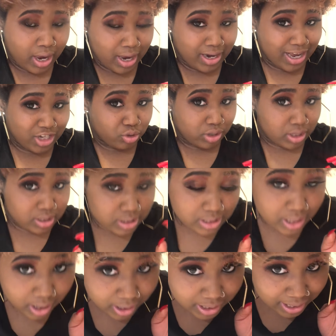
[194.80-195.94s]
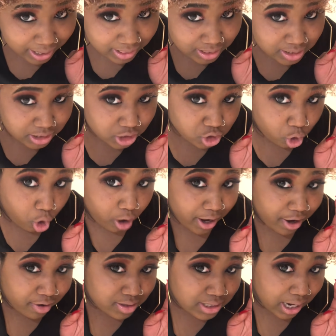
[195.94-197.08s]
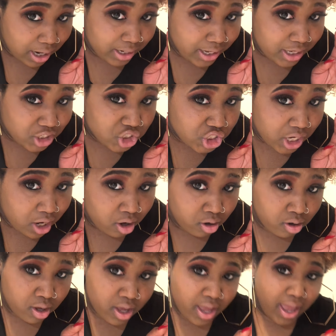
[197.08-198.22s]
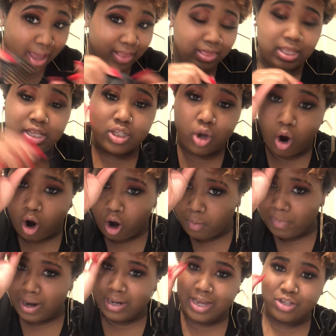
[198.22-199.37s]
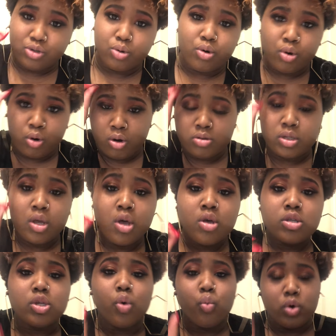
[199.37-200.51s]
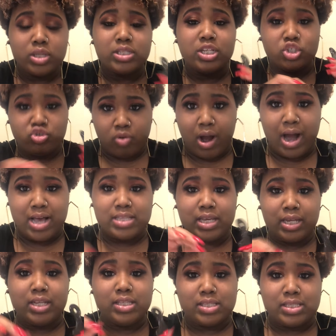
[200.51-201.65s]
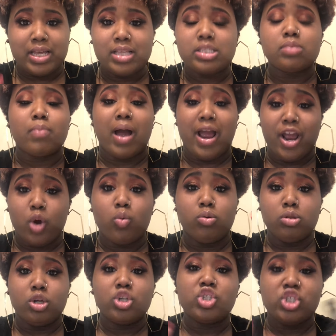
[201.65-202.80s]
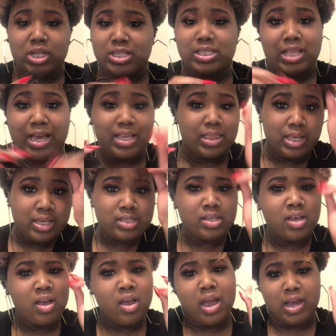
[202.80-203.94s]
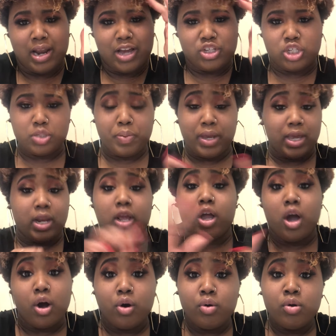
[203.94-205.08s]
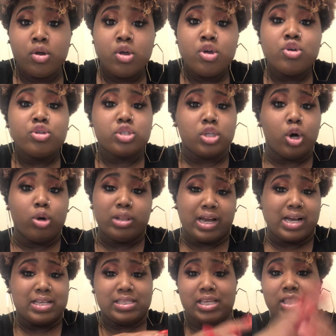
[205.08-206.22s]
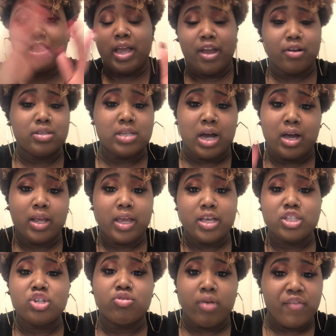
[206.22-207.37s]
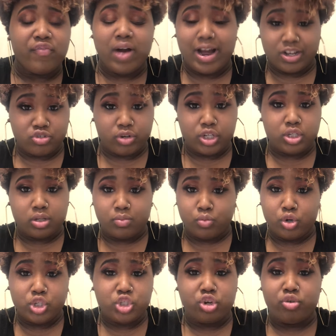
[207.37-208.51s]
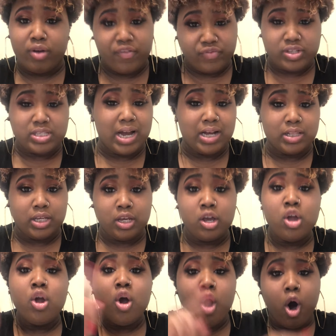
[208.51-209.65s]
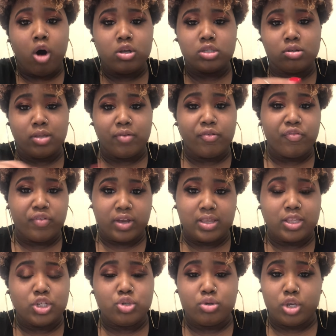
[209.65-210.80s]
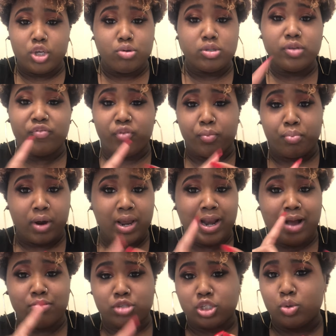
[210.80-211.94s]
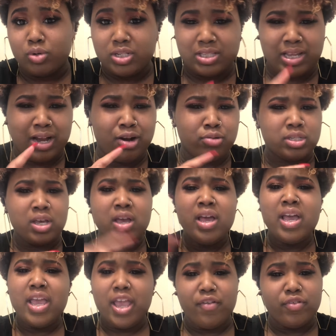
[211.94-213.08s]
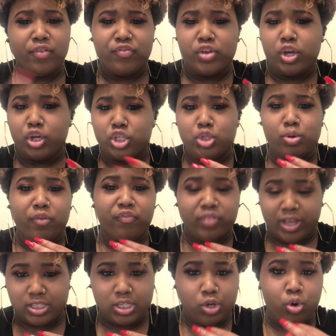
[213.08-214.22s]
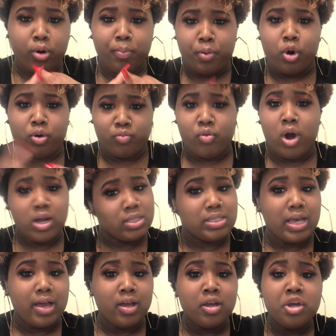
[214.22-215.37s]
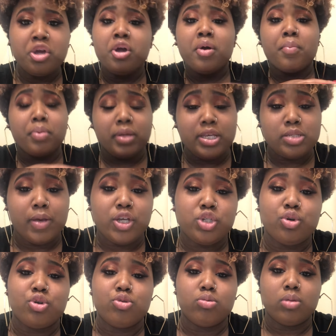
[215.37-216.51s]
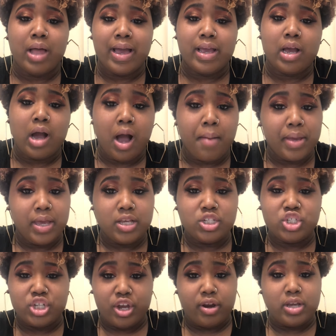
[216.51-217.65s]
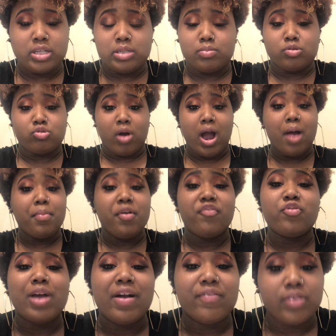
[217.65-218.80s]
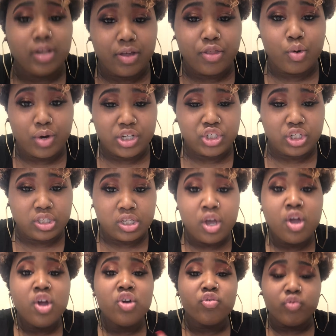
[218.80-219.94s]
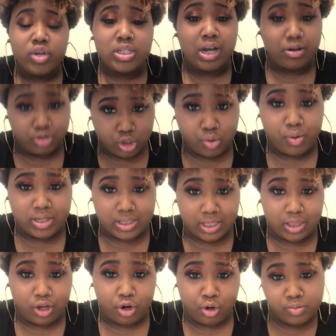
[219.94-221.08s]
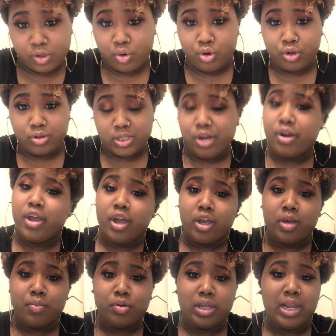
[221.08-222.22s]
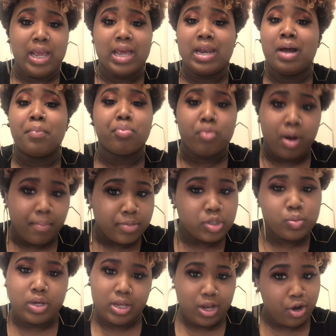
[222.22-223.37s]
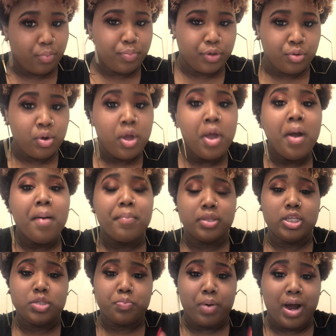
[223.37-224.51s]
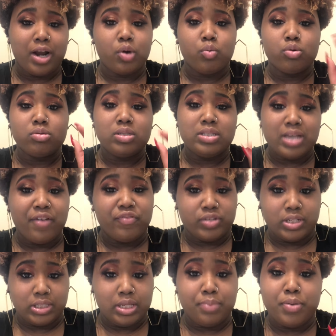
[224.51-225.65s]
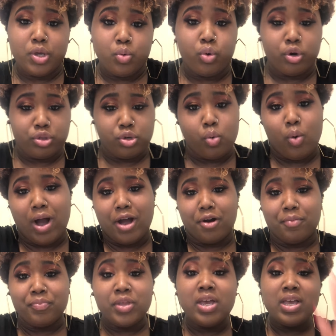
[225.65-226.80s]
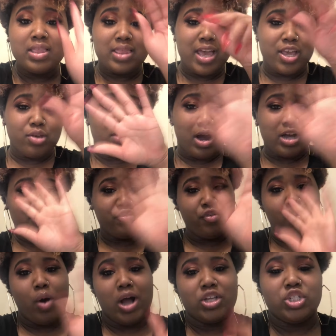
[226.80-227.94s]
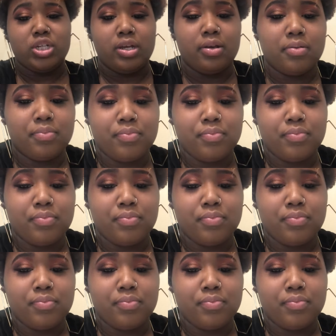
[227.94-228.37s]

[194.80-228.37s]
And as you can see, again, this is all hair tonic and gel, and these are my natural curls. So once it dries and it sets, my hair will look just like this, and I just pick it and go. So like I said, the hair tonic is great for hydration and moisture, great for styling. Also, never forget that you can use it for braid outs, twist outs, even if you're going to do a flexi or a perm rod set. Please make sure you like, comment, and share, and subscribe. If you have any other questions, reach out to us at the Herbs and Oils Hair Care community, and I promise we can help you. But this product will definitely be worth your while. Thank you guys for watching.